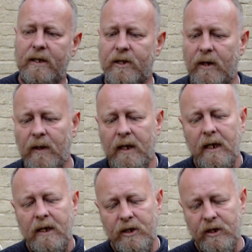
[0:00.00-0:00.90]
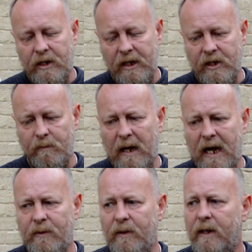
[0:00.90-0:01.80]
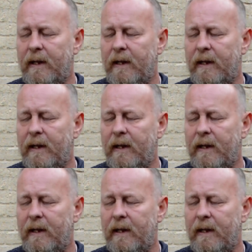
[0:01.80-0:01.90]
So just that's about